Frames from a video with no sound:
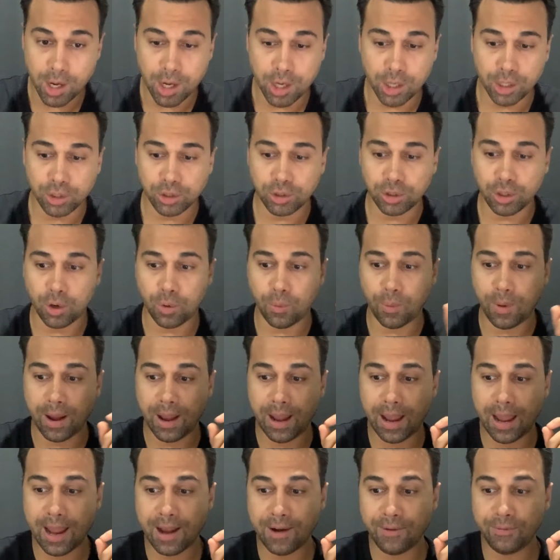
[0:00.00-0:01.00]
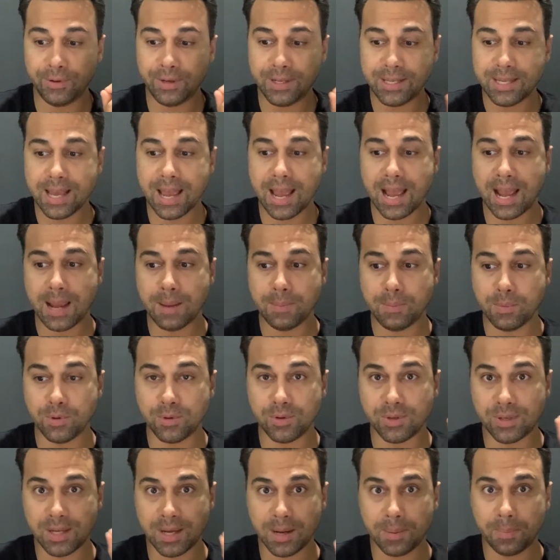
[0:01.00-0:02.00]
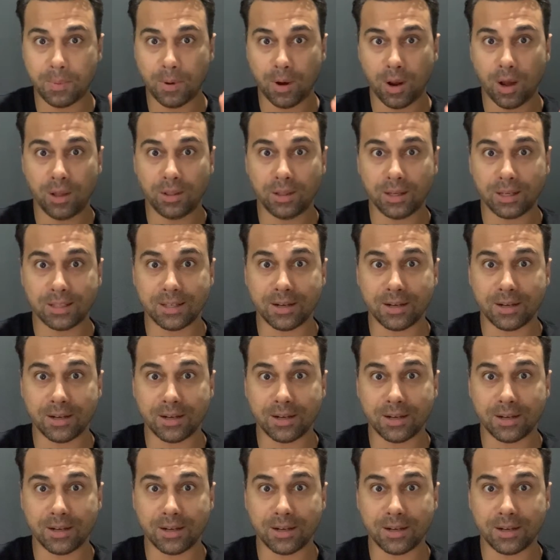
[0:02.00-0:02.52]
So every time you see a product